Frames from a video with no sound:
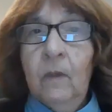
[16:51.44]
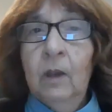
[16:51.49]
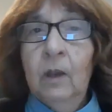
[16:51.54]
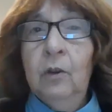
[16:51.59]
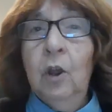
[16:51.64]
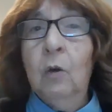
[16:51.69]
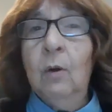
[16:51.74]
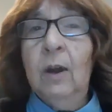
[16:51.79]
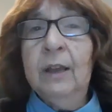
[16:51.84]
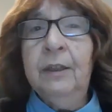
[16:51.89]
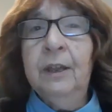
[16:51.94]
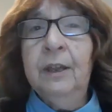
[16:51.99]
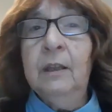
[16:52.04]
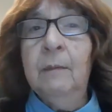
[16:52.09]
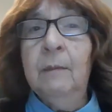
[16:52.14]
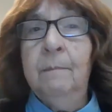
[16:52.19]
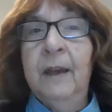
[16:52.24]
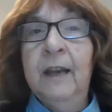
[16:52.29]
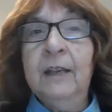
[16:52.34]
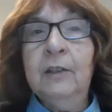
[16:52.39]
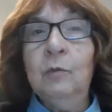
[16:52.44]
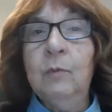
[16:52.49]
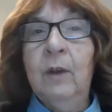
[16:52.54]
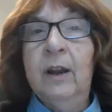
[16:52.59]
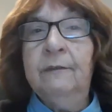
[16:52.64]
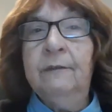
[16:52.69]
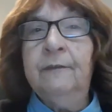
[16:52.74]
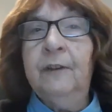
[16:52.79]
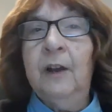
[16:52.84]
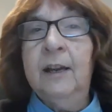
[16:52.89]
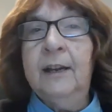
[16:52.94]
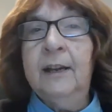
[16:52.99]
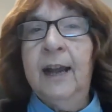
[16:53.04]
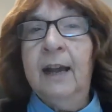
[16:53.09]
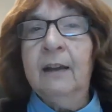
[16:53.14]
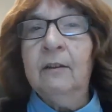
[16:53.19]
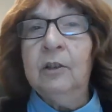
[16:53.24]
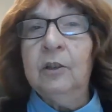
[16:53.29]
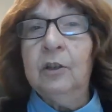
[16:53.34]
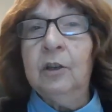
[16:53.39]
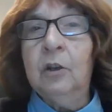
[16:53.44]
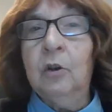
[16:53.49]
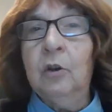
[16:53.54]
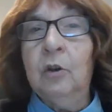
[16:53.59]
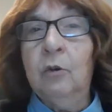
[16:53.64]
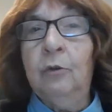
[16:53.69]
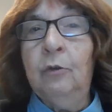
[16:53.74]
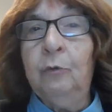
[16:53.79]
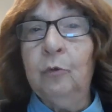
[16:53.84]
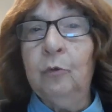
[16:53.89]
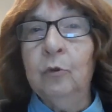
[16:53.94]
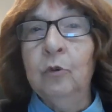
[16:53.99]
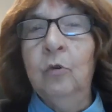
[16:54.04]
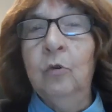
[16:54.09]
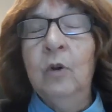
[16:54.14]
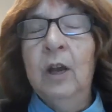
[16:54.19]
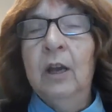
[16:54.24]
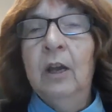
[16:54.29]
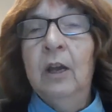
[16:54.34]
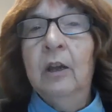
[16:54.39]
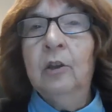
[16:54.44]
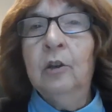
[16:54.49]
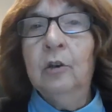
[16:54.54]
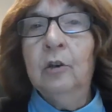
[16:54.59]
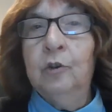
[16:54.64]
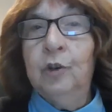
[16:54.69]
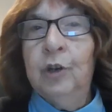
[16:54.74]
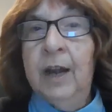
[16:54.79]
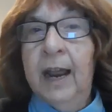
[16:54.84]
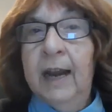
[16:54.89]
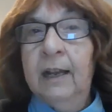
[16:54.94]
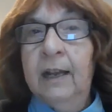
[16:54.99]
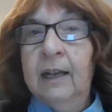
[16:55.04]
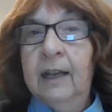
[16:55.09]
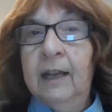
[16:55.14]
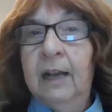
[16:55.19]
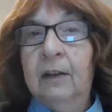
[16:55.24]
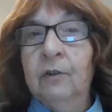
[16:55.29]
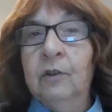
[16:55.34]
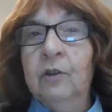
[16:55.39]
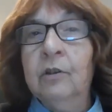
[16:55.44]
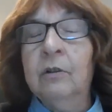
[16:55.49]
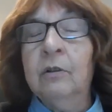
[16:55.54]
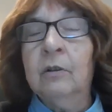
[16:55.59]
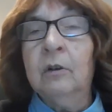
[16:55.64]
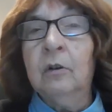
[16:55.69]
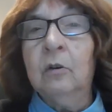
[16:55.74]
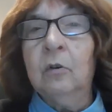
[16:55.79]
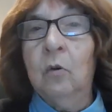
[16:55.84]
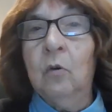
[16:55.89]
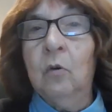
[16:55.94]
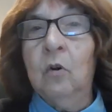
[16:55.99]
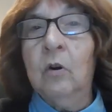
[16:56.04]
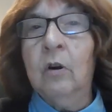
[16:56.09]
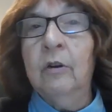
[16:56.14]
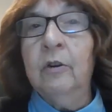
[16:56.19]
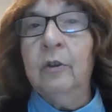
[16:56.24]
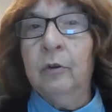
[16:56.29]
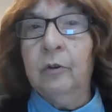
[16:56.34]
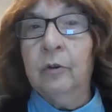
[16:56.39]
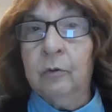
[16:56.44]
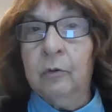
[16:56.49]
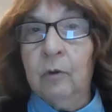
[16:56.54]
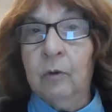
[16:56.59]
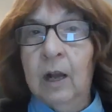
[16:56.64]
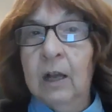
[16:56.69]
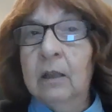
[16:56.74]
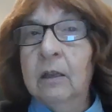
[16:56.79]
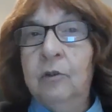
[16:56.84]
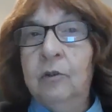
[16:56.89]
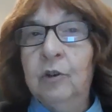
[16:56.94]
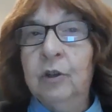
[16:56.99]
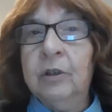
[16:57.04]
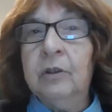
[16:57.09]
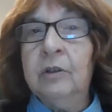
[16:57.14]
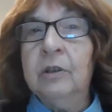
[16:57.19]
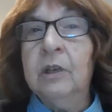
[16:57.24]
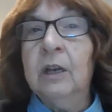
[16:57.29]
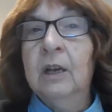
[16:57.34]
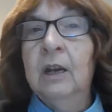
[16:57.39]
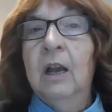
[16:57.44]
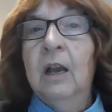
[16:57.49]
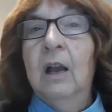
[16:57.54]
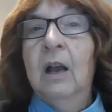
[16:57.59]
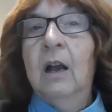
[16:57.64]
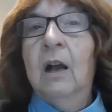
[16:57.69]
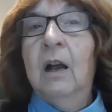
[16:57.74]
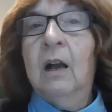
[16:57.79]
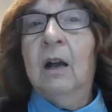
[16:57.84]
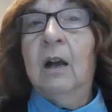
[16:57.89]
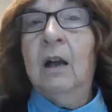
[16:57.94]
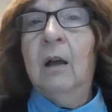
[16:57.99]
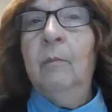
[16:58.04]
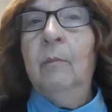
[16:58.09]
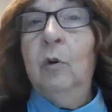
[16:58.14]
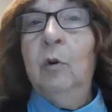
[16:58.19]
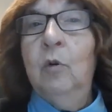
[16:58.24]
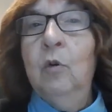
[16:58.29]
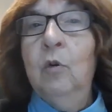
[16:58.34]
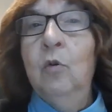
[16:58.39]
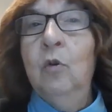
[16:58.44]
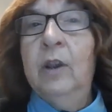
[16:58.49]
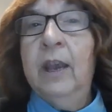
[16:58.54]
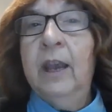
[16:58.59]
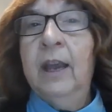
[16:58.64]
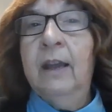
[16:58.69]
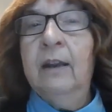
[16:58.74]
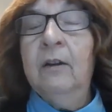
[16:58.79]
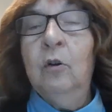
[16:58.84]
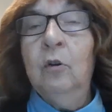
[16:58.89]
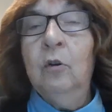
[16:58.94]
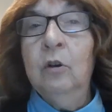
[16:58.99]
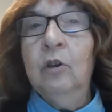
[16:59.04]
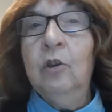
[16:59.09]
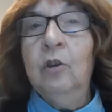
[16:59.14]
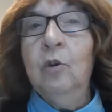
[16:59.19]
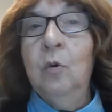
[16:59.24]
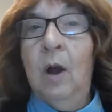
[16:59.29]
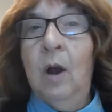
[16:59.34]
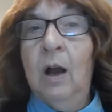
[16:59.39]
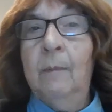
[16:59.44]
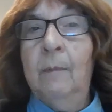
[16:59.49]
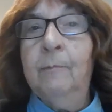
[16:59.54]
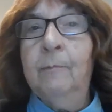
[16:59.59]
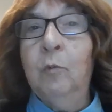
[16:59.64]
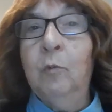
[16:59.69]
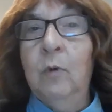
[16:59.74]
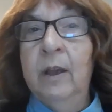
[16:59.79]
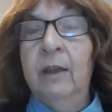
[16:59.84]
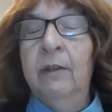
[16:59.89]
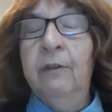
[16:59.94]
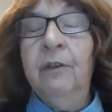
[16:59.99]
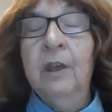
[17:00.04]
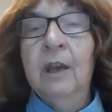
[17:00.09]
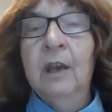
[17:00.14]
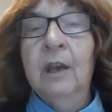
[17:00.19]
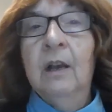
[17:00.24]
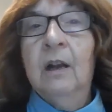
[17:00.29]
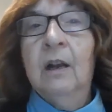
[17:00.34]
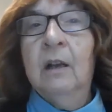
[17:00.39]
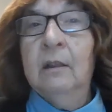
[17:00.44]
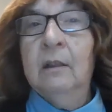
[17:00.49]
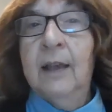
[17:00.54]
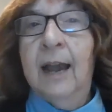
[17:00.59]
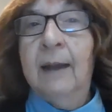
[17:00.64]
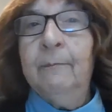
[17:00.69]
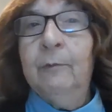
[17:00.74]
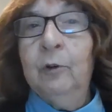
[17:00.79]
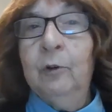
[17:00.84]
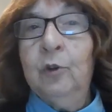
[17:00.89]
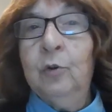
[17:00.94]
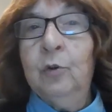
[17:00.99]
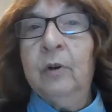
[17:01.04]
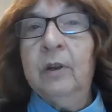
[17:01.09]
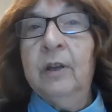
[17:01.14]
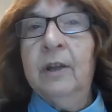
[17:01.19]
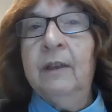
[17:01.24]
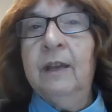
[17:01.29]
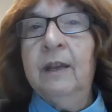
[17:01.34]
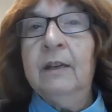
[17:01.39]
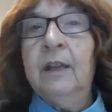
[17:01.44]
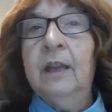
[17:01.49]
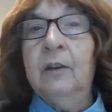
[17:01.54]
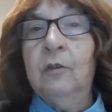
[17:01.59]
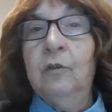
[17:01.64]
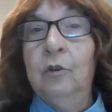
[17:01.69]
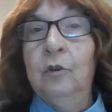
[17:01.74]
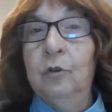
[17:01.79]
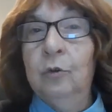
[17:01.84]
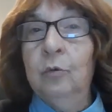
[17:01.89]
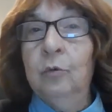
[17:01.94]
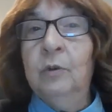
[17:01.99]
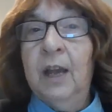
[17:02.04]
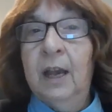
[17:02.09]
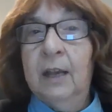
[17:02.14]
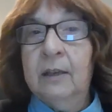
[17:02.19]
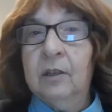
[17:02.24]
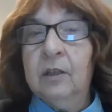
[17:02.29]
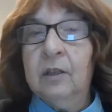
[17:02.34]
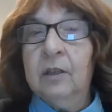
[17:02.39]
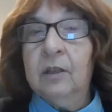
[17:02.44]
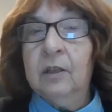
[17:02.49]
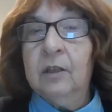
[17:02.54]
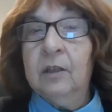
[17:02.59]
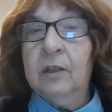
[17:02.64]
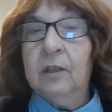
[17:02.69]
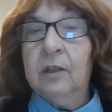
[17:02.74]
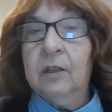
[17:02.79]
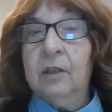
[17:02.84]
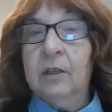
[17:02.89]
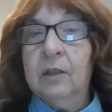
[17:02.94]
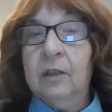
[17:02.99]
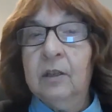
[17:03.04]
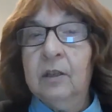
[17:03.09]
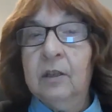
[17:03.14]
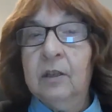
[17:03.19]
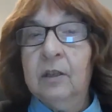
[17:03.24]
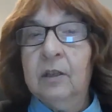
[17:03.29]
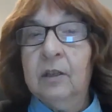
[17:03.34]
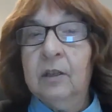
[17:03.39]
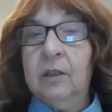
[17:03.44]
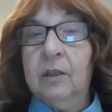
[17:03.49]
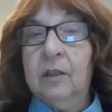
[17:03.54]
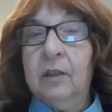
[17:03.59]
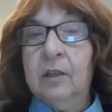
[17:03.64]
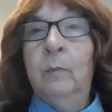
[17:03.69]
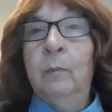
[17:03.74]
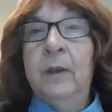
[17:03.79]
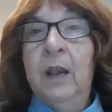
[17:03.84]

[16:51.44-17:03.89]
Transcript: you know, I think the best way to find out is to go through your genetic counselor or your neurologist um, who can hook you up with a laboratory that can do testing and will